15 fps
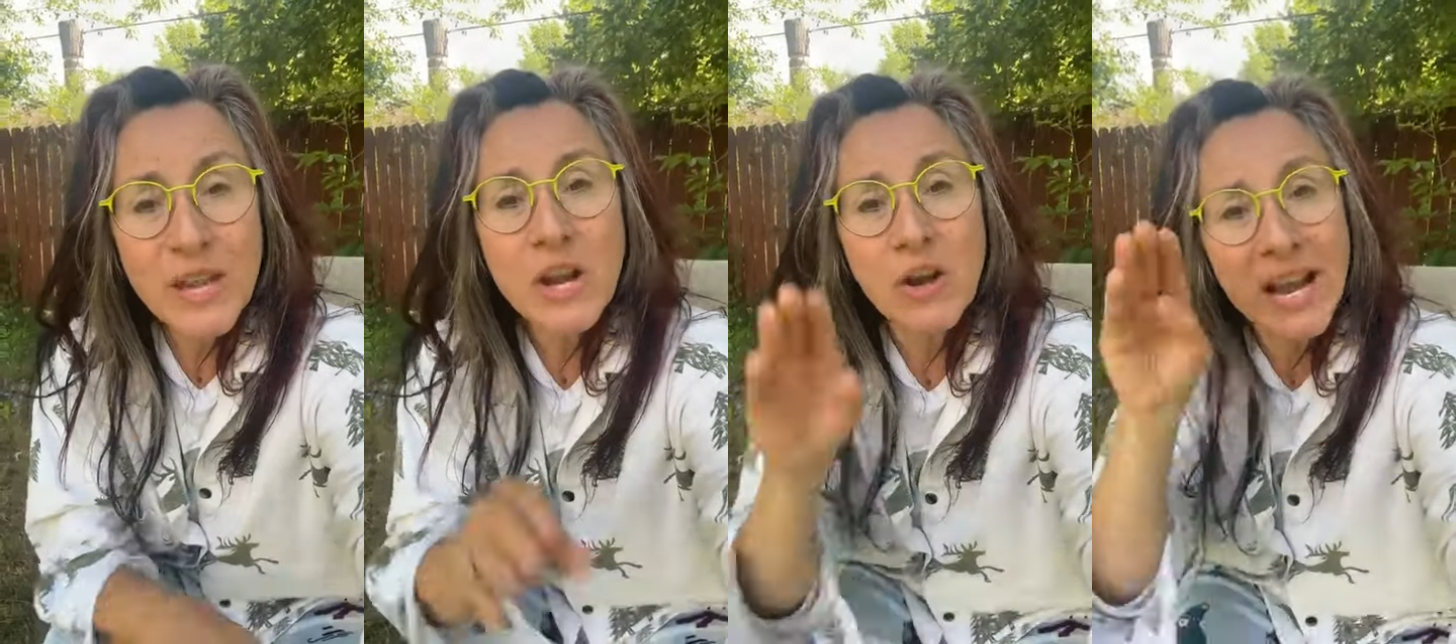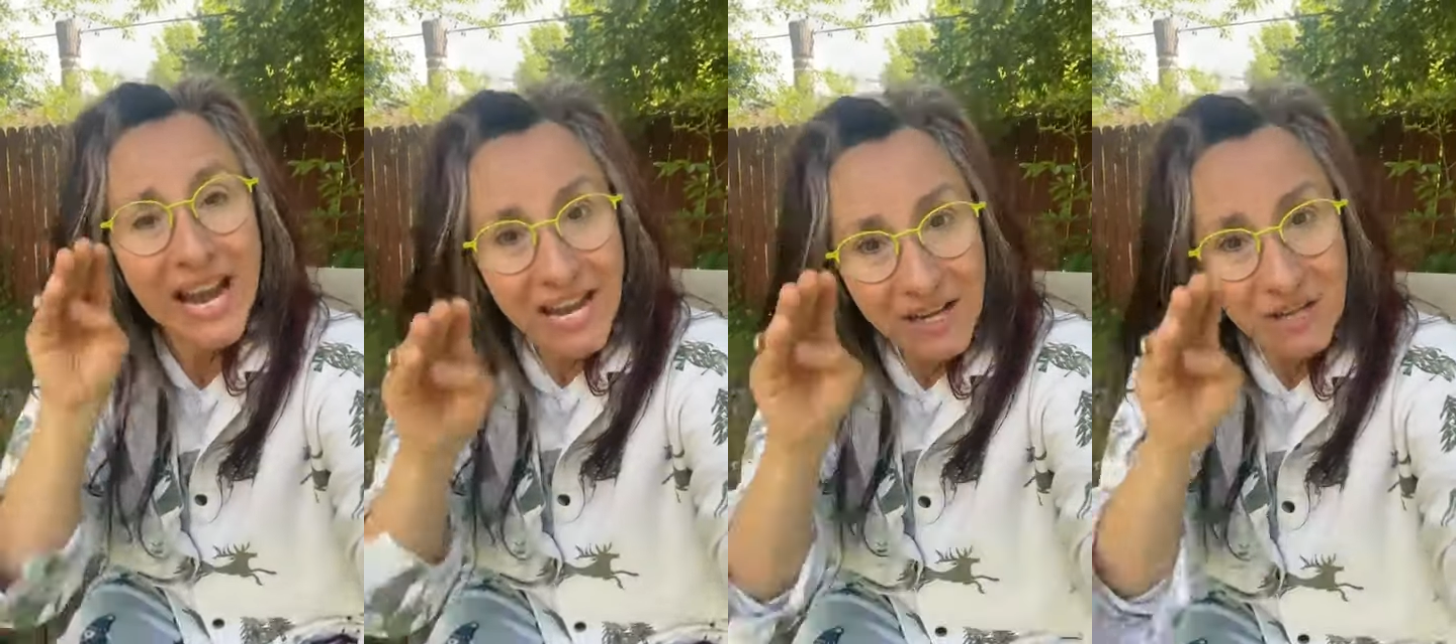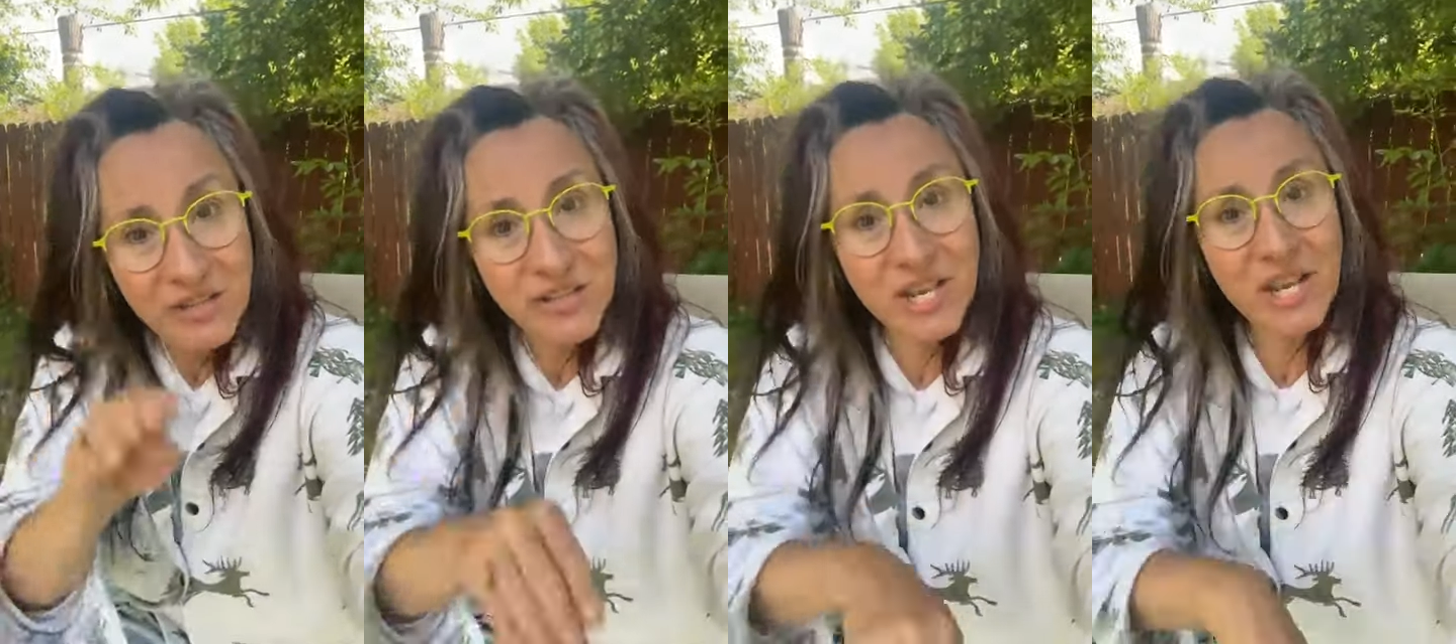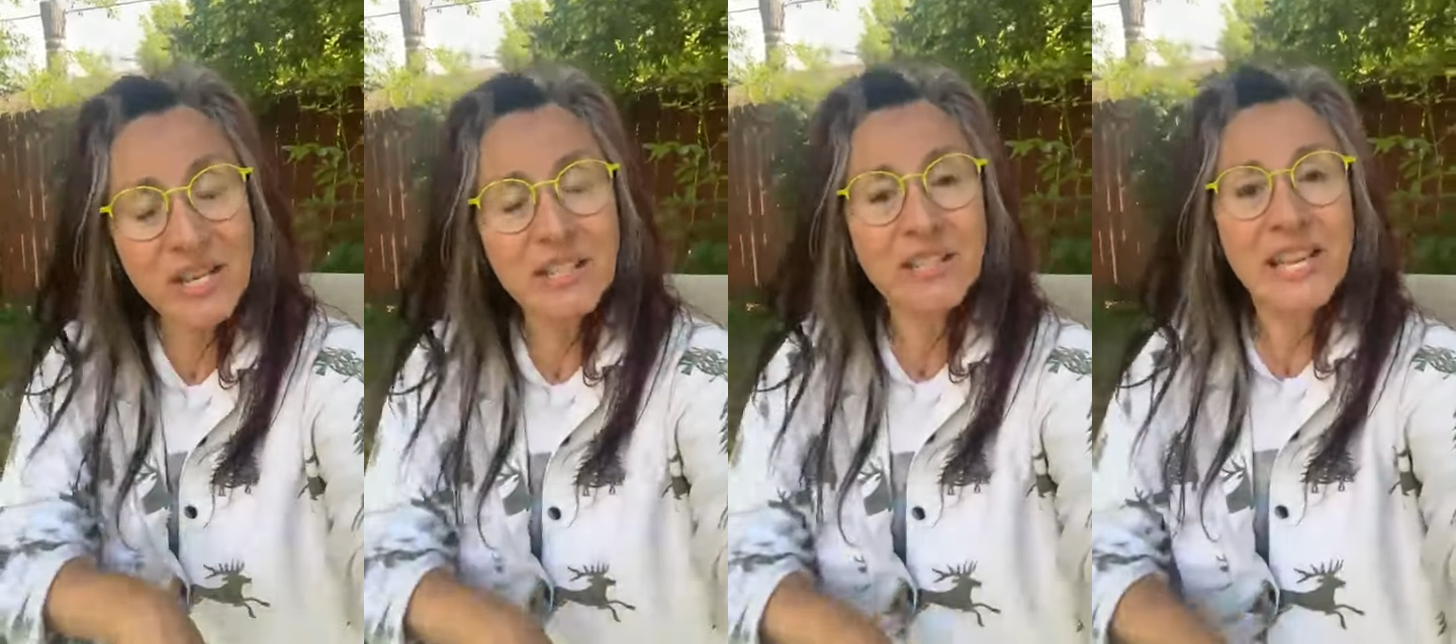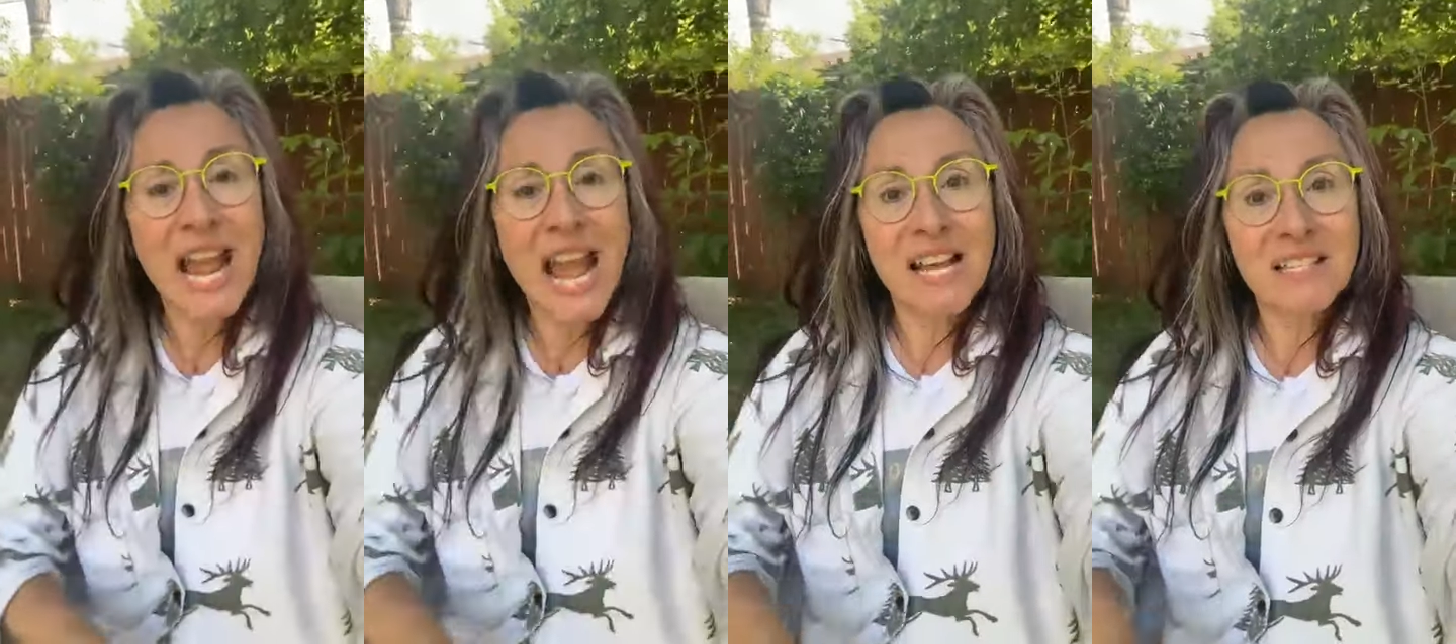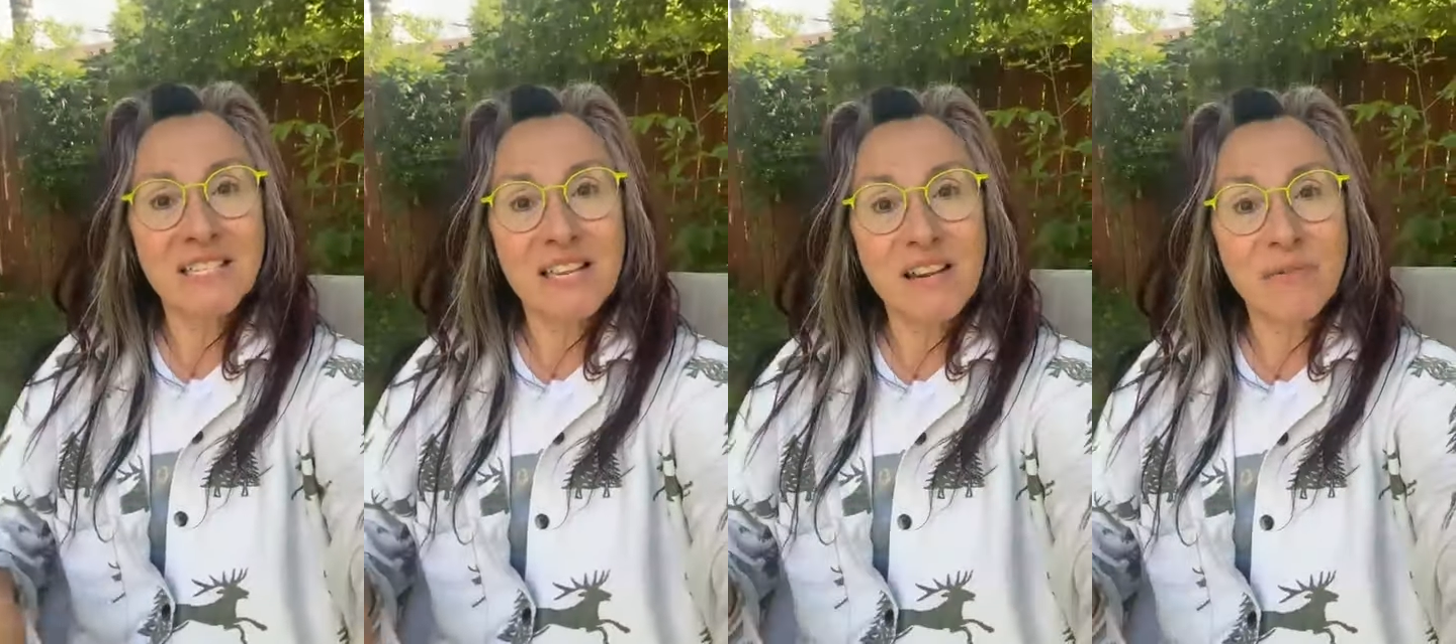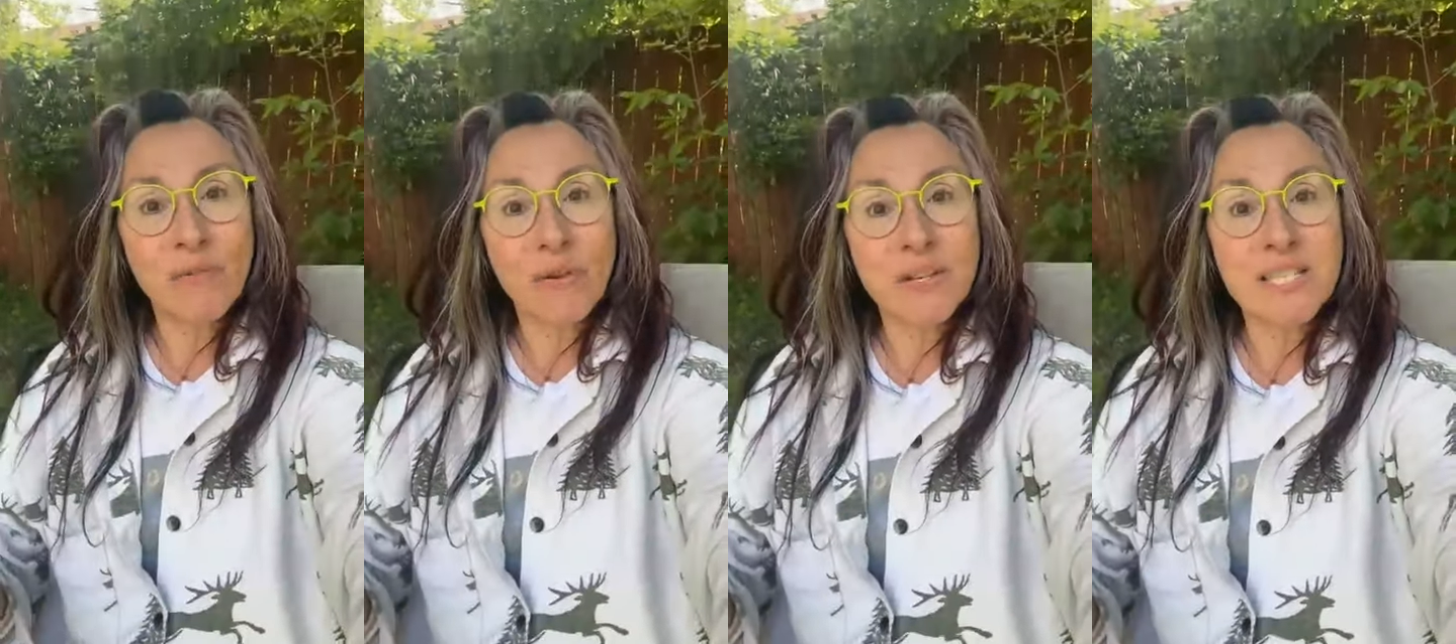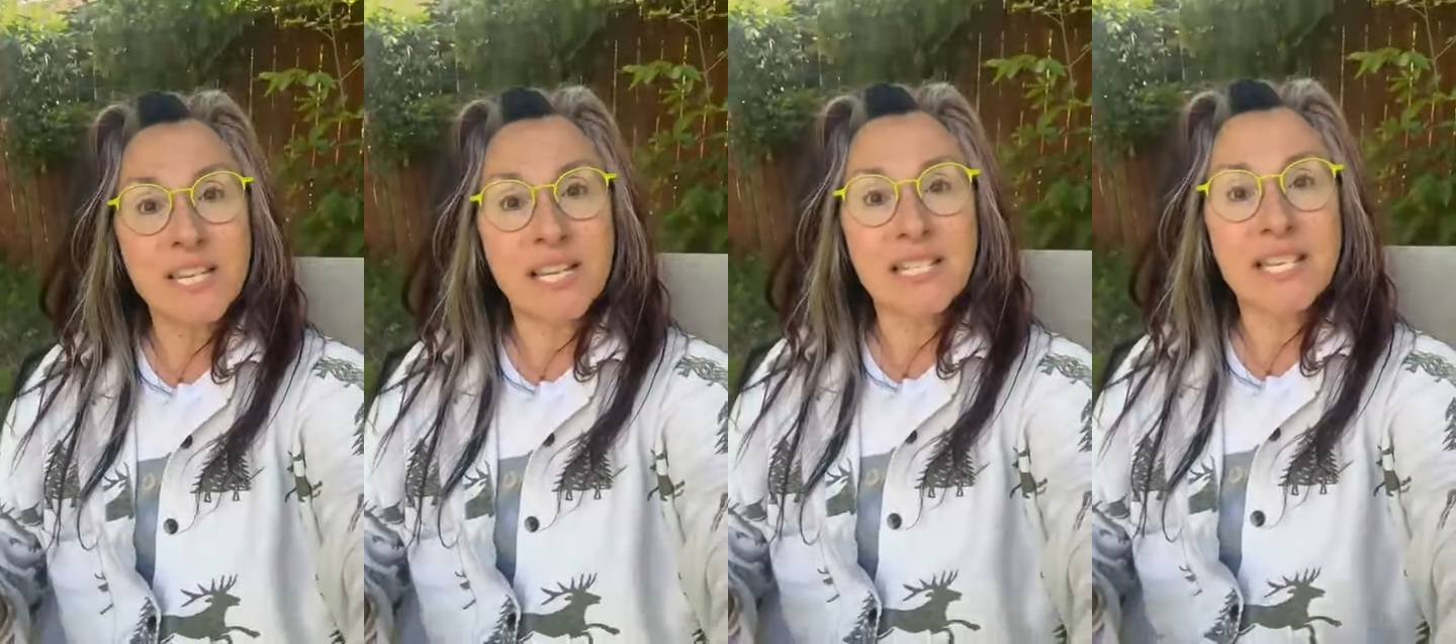We are energetically asking
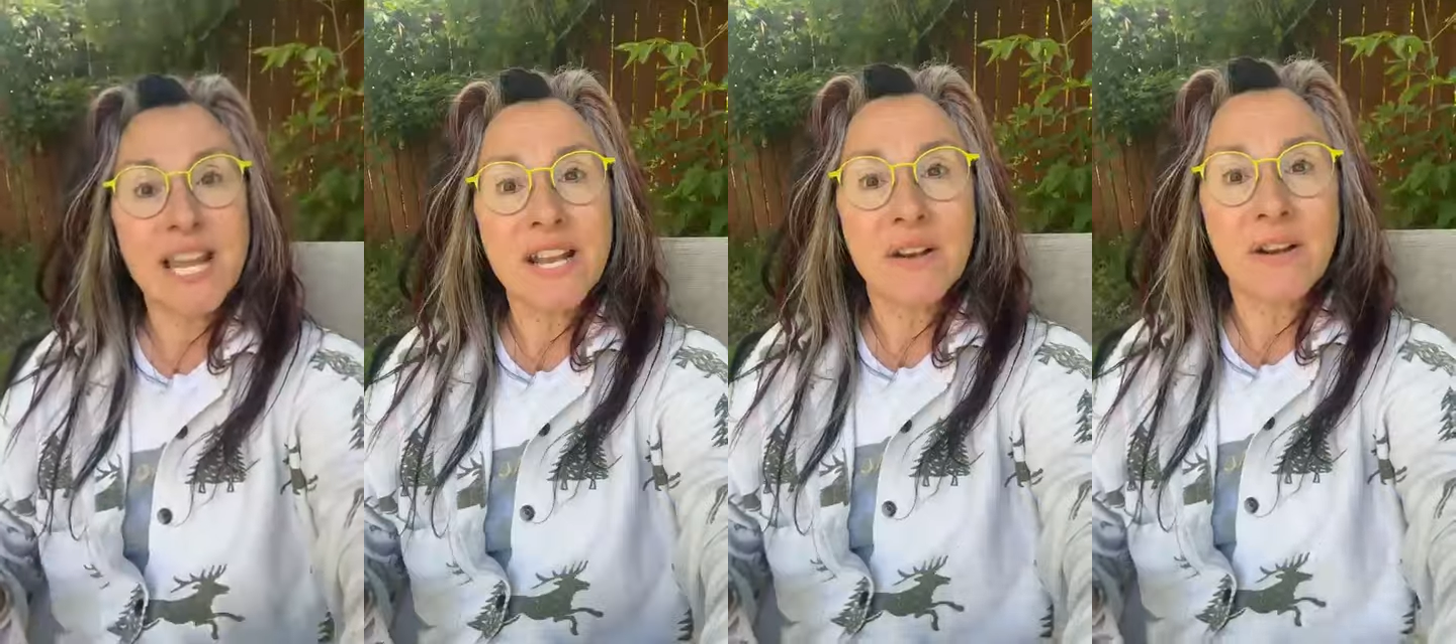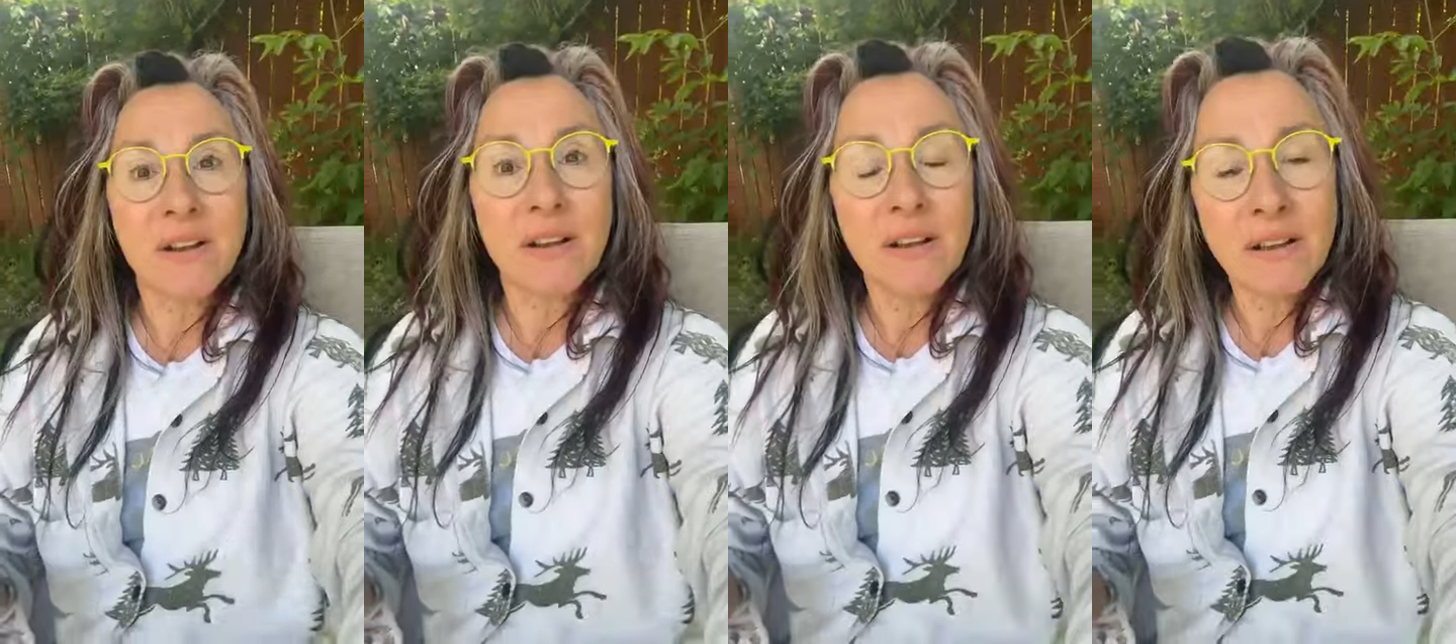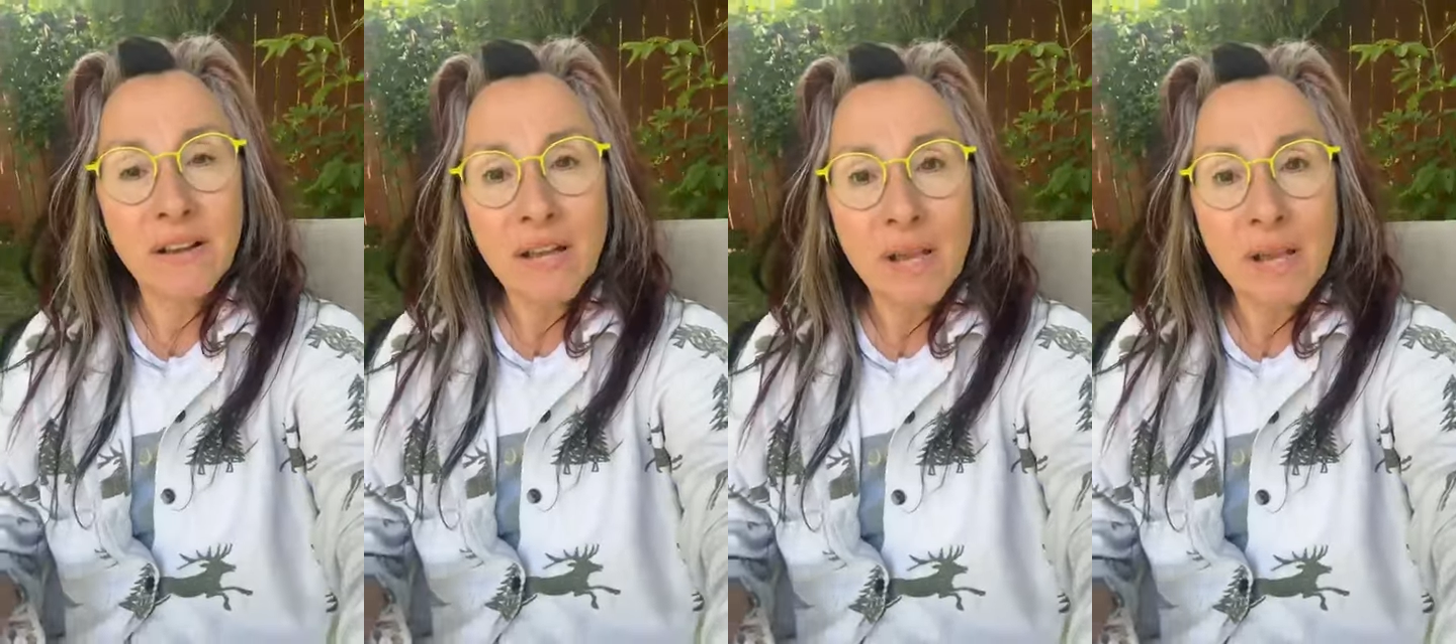for a dictator